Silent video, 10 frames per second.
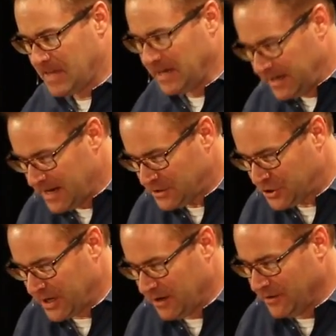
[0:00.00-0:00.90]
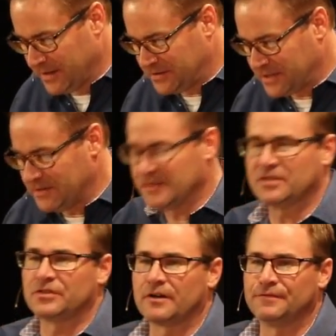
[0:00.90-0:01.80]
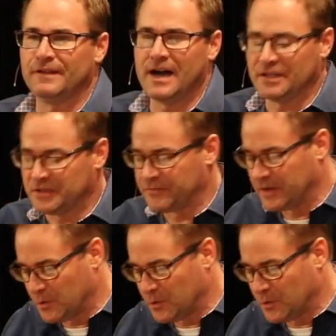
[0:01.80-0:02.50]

In a nutshell, they said, this is our philosophy,